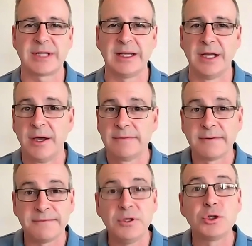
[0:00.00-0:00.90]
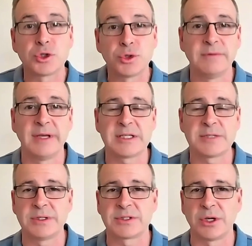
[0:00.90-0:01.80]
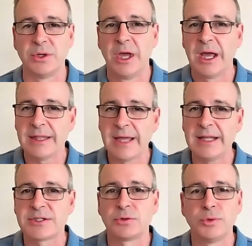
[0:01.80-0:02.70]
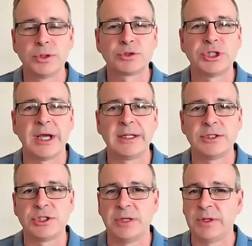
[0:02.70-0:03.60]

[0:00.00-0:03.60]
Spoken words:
state for future investment. So that is a real challenge.